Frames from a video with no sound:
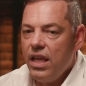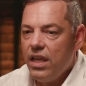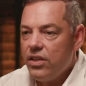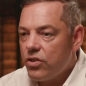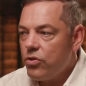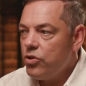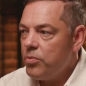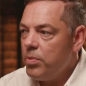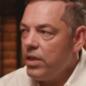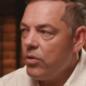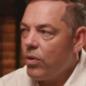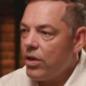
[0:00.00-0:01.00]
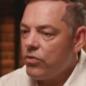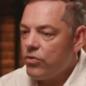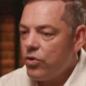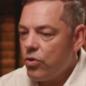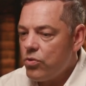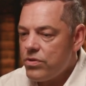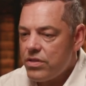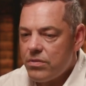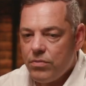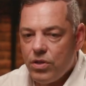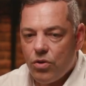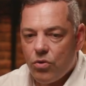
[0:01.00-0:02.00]
it could be one of those,
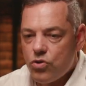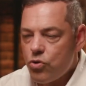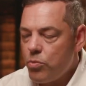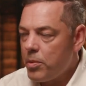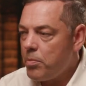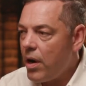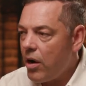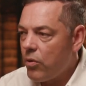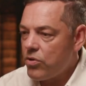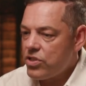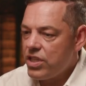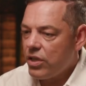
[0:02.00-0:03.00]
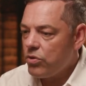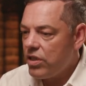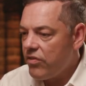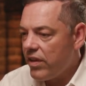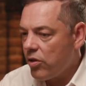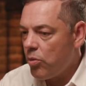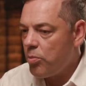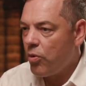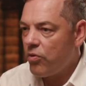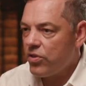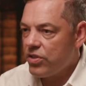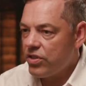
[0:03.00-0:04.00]
superpowers they could develop
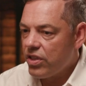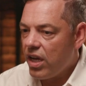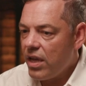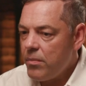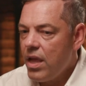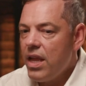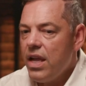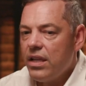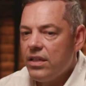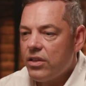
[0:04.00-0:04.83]
over the time. They